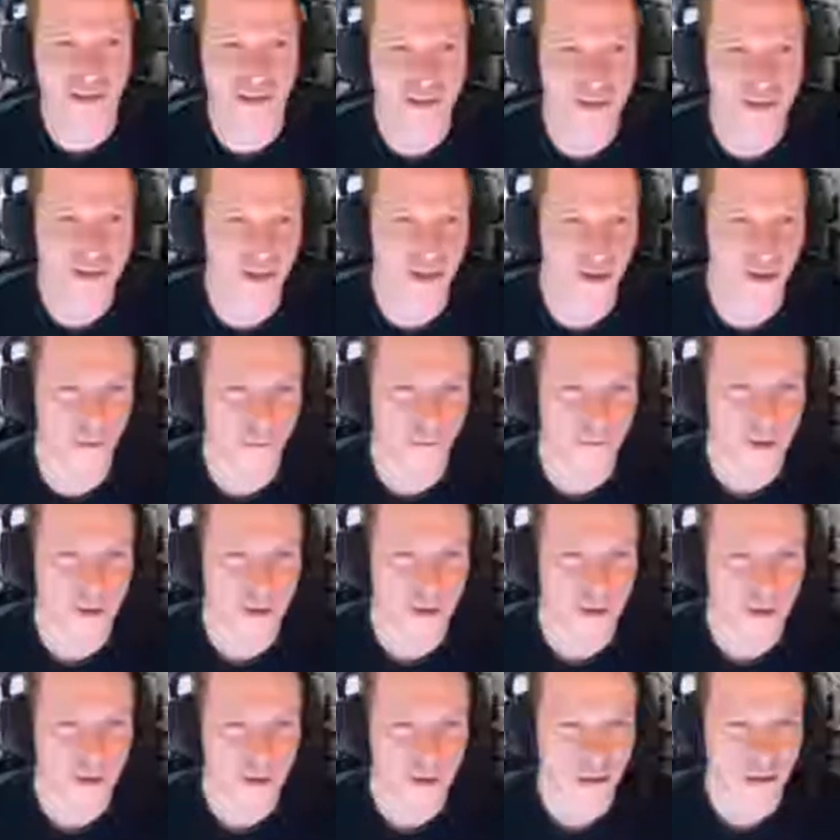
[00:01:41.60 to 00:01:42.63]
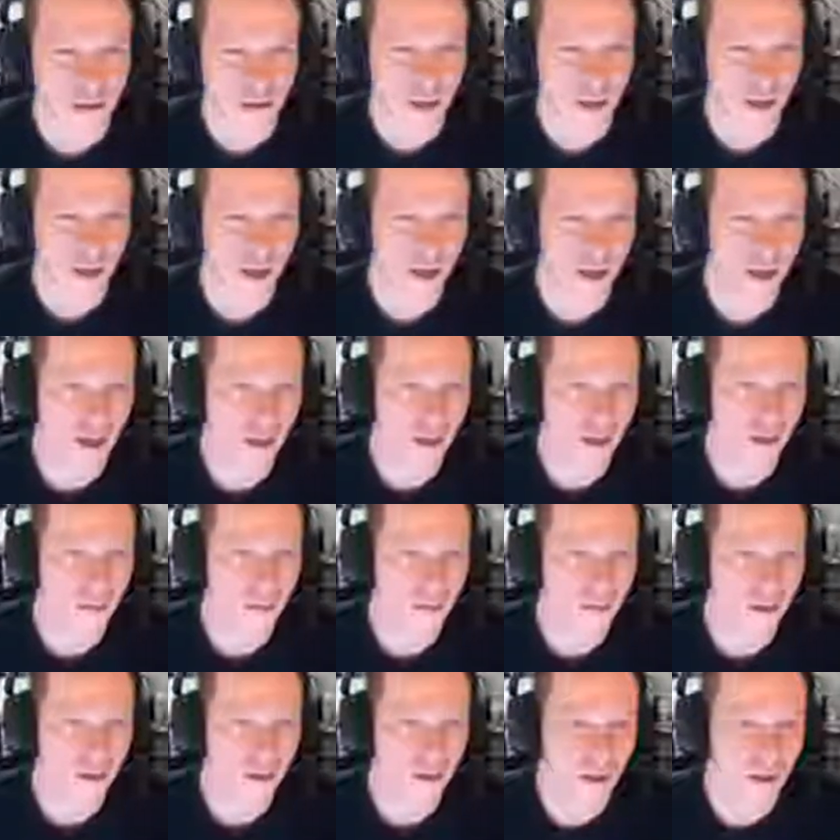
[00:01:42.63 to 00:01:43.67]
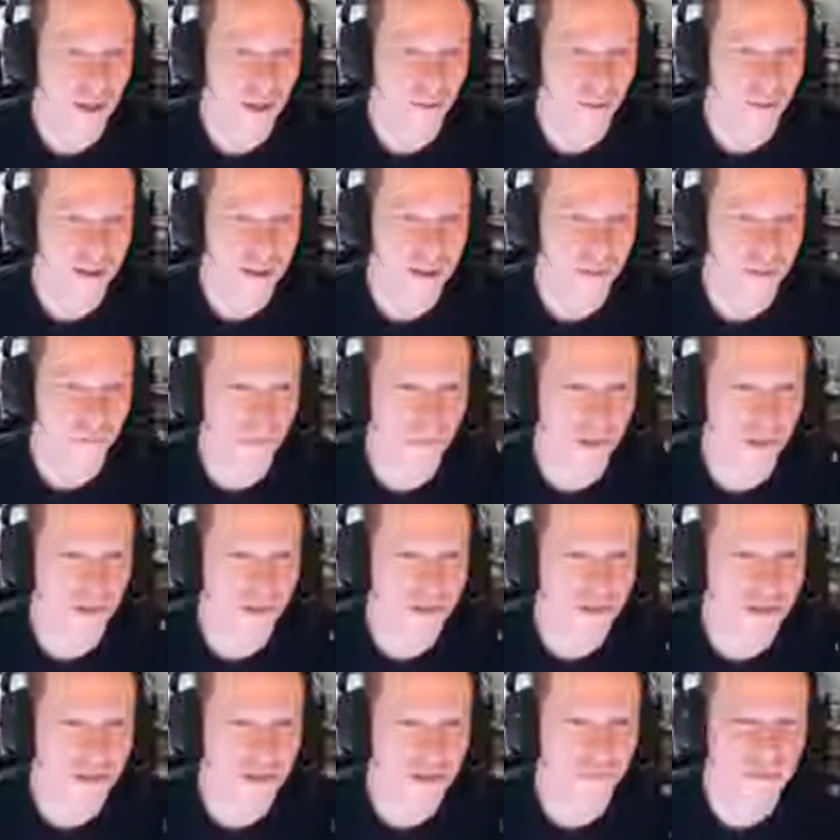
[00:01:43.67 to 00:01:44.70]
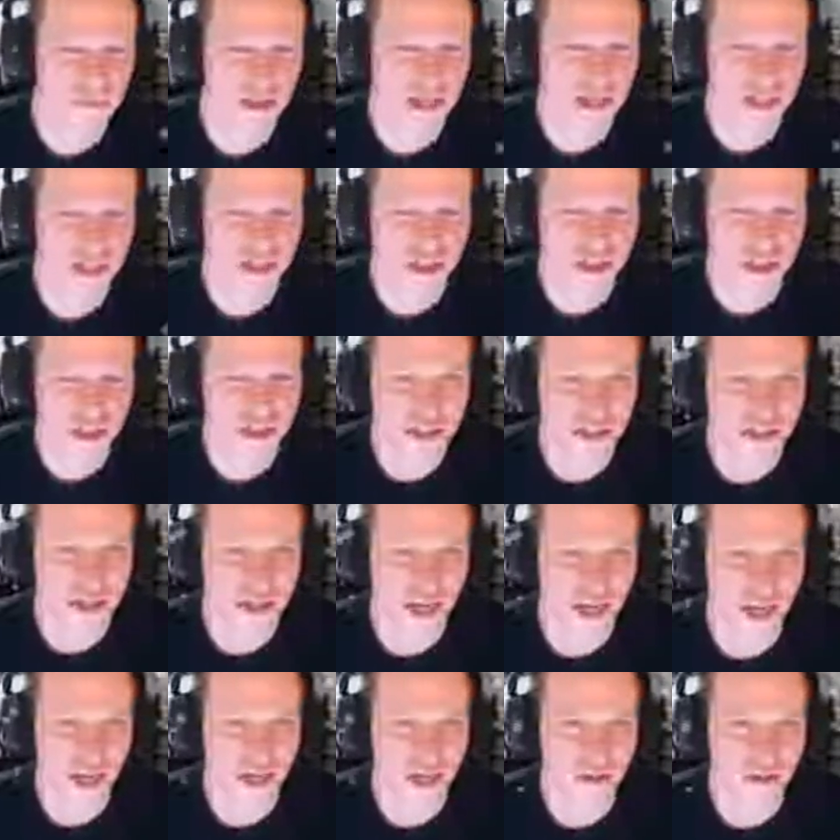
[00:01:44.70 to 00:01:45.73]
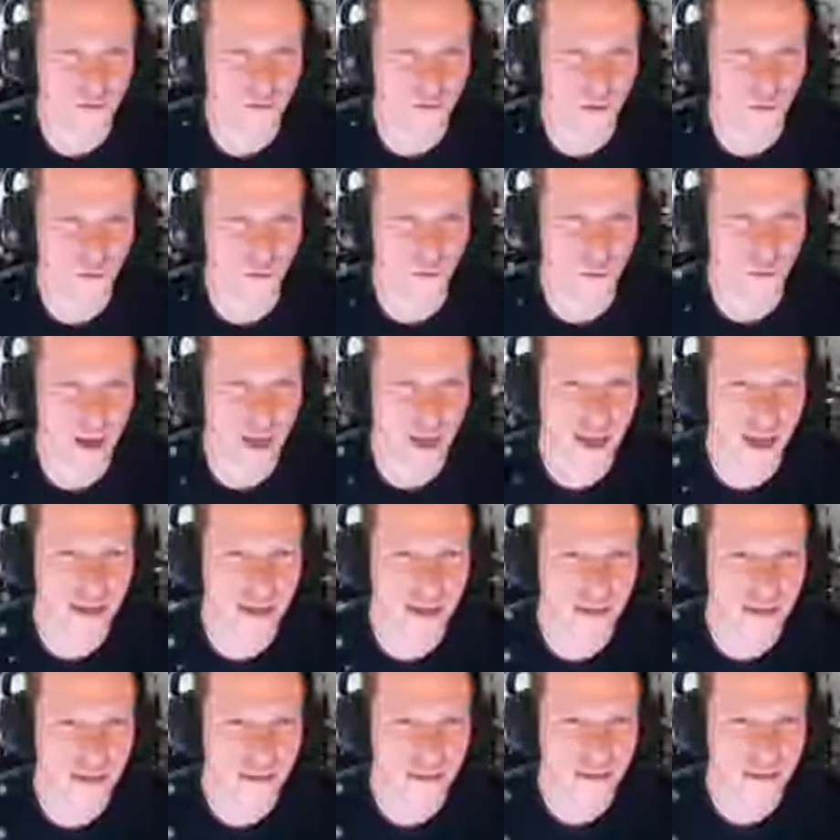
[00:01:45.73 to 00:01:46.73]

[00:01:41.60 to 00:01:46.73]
So uh, oh, I got to make that bigger. Something got changed. I don't know why.